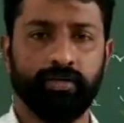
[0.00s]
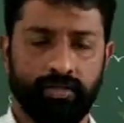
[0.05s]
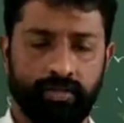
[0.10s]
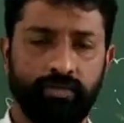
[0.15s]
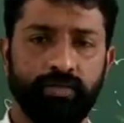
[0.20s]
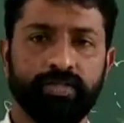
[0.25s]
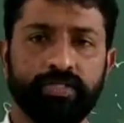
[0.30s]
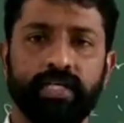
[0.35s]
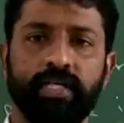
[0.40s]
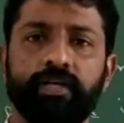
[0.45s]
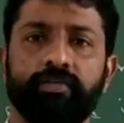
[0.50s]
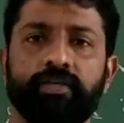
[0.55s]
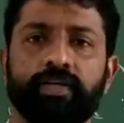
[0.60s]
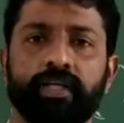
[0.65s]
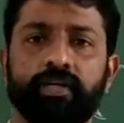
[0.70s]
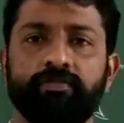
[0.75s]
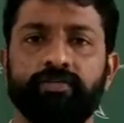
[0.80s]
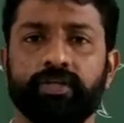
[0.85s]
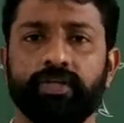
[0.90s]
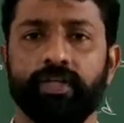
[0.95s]
giving scientific
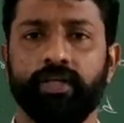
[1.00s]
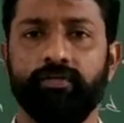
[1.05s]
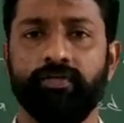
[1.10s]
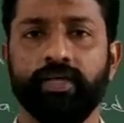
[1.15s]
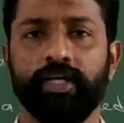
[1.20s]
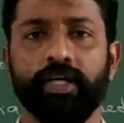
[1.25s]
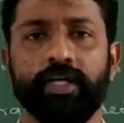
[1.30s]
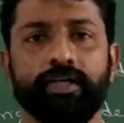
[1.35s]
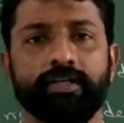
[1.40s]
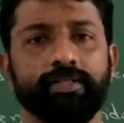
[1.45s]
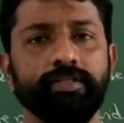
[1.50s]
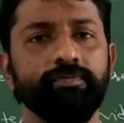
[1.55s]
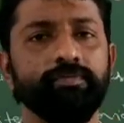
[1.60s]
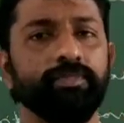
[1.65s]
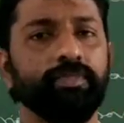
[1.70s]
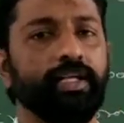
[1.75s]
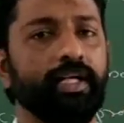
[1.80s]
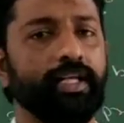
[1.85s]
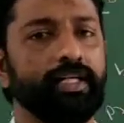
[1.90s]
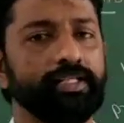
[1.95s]
name for the living
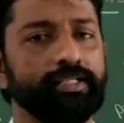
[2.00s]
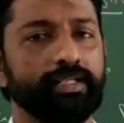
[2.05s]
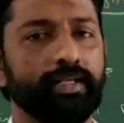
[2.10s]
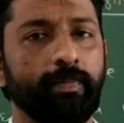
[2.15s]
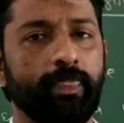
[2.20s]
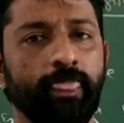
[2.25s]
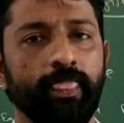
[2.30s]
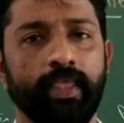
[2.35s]
organism, that is